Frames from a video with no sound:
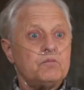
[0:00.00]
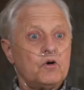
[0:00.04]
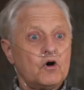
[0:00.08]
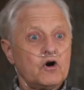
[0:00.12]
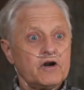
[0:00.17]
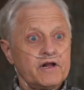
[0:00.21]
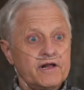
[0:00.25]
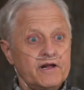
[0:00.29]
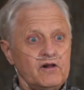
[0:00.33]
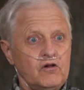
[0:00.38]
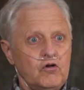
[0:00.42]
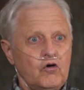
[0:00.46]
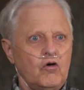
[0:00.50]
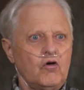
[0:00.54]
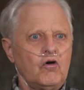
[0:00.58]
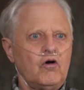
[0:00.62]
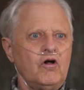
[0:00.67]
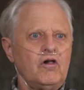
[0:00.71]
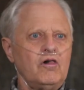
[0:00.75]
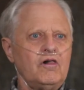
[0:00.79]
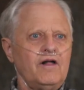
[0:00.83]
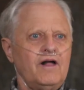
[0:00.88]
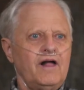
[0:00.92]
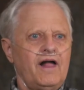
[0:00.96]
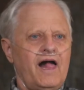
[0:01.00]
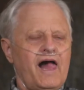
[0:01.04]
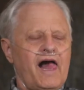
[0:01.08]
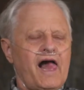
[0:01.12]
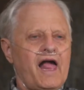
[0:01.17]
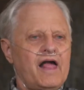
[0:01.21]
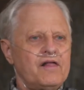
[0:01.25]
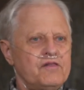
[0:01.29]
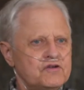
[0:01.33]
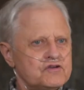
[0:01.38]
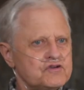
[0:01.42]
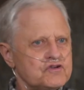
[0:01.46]
Parnell Hall,
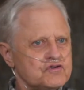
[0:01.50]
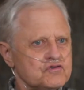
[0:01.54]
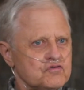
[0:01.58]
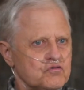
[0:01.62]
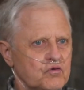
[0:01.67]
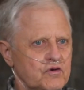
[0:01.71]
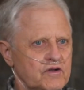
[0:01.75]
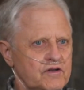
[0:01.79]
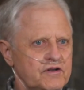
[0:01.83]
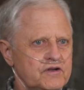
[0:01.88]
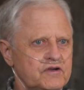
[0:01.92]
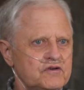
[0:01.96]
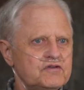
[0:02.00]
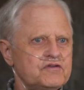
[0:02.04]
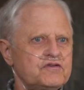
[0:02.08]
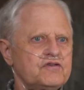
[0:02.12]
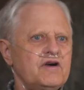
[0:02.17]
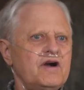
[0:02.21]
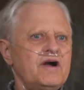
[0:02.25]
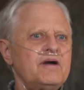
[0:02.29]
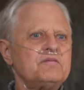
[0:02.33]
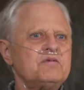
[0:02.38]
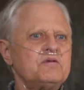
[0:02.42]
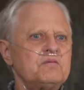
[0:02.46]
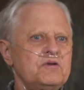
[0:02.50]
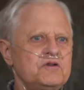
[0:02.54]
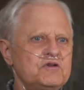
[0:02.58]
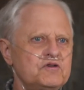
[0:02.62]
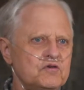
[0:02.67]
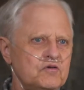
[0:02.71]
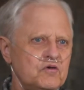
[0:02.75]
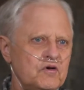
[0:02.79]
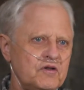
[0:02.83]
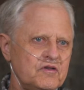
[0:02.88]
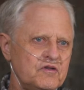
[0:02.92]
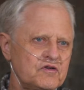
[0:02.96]
and this is a really good time to be
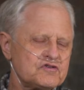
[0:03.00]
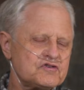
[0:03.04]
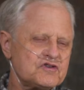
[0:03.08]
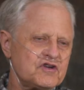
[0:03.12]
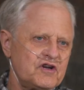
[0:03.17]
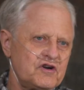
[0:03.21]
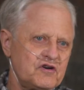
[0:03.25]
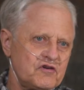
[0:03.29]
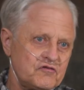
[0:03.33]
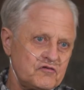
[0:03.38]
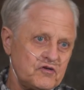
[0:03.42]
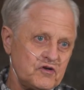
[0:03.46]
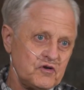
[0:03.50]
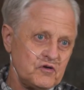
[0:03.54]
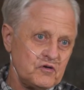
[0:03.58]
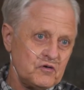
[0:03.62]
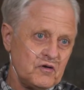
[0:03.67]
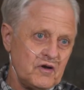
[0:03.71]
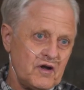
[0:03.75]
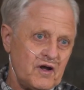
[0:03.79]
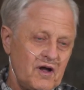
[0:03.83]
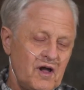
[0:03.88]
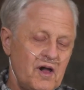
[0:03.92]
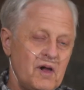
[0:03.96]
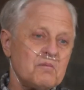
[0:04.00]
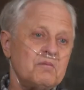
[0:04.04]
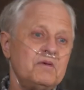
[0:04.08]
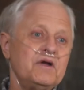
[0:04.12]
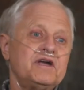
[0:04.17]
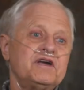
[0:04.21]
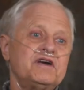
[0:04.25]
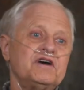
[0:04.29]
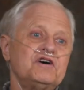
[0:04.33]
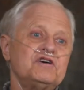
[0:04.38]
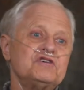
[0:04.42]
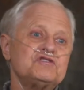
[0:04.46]
doing this interview
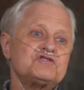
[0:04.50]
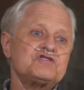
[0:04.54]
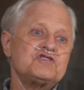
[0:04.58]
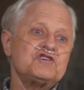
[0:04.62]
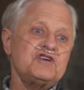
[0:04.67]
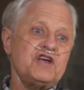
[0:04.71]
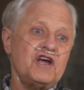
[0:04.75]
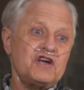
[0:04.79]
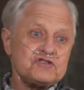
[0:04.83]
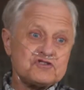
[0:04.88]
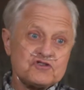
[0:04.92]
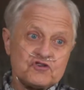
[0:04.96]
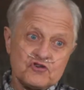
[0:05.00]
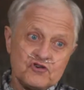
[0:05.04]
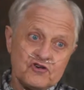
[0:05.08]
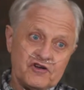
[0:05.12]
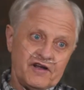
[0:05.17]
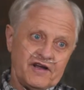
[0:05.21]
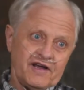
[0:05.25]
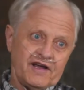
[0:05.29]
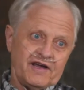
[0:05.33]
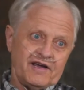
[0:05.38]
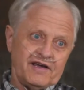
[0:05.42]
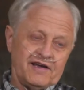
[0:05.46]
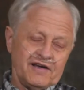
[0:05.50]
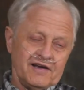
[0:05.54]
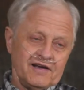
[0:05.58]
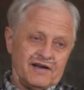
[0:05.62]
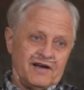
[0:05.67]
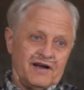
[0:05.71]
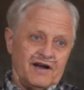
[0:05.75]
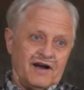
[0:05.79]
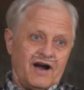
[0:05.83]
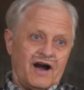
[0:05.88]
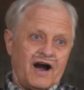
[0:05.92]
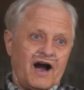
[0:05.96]
because yesterday
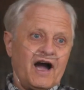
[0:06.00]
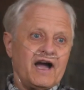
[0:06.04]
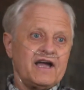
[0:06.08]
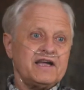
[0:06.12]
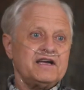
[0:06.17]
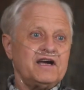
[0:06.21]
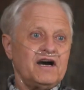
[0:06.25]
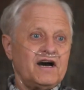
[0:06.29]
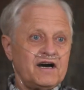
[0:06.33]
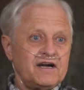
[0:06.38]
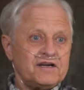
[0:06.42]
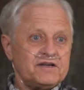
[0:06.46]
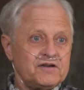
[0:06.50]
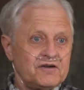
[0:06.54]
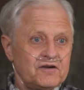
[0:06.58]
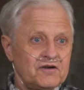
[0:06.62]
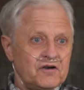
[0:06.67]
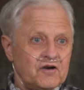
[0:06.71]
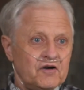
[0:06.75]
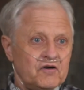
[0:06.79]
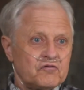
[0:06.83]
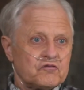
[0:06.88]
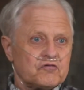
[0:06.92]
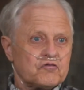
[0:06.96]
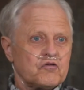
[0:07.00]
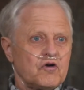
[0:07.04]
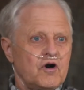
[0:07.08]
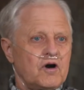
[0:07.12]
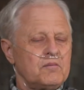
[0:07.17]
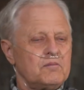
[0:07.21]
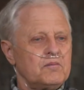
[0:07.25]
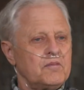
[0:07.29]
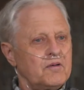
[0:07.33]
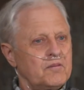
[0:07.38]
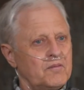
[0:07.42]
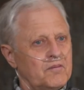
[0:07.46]
I got
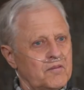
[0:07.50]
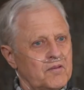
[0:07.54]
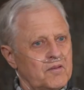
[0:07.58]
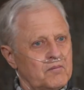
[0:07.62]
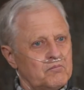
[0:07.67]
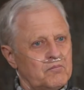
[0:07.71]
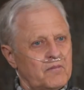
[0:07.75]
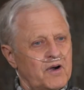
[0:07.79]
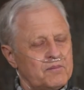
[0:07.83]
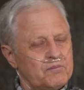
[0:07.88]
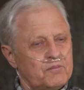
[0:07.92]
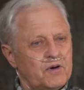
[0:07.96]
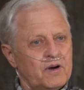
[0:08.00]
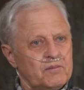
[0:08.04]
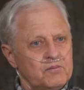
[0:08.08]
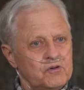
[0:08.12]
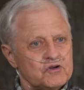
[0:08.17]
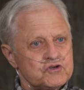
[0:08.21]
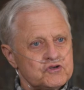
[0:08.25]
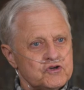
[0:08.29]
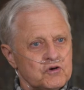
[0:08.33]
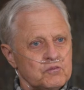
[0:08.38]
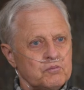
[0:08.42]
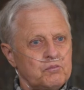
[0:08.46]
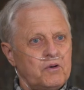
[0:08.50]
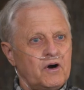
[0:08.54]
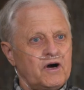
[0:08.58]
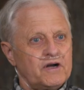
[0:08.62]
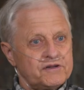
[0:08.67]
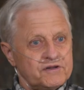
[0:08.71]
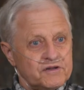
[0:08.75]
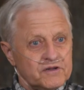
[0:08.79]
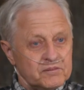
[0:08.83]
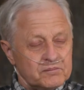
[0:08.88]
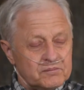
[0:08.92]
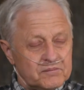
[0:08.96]
from my publisher
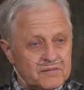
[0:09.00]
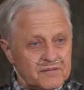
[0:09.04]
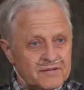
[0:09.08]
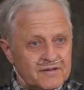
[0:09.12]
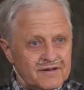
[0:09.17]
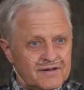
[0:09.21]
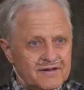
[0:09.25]
Putnam